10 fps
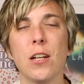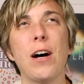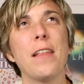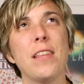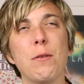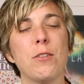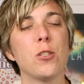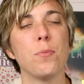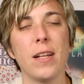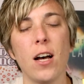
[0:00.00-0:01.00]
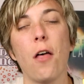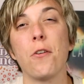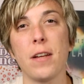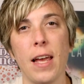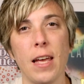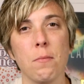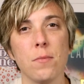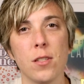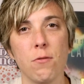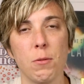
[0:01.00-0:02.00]
I think we just play other
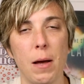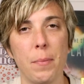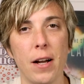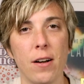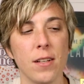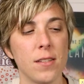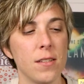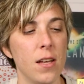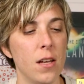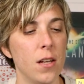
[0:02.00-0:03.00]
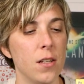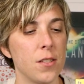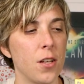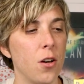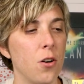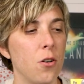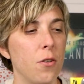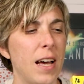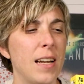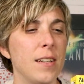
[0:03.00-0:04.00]
games with my parents.
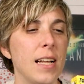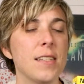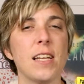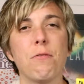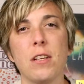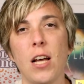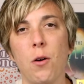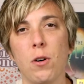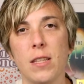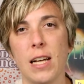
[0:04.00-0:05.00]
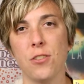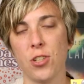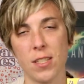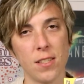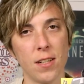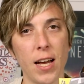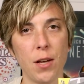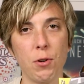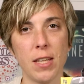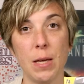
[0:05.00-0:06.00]
So, and it's definitely not one that Justin and
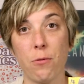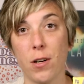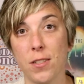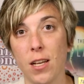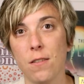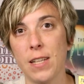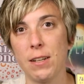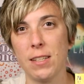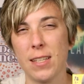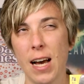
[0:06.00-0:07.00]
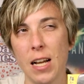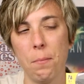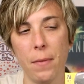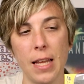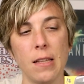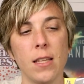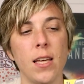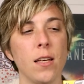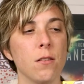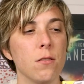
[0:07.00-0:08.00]
I want to keep for ourselves. I got it
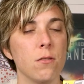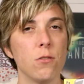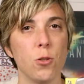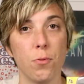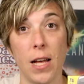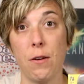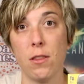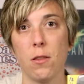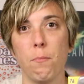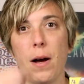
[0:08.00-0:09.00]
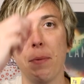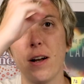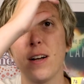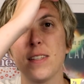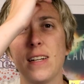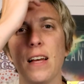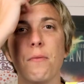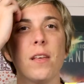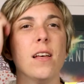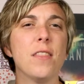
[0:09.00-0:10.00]
mainly to play with my parents,
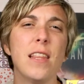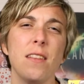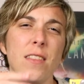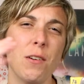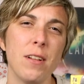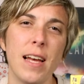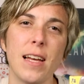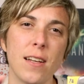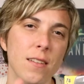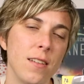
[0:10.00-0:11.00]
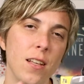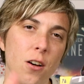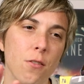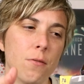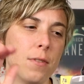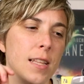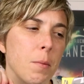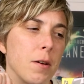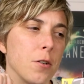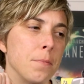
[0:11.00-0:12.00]
and they're like, in
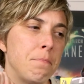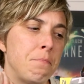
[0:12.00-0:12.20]
the middle.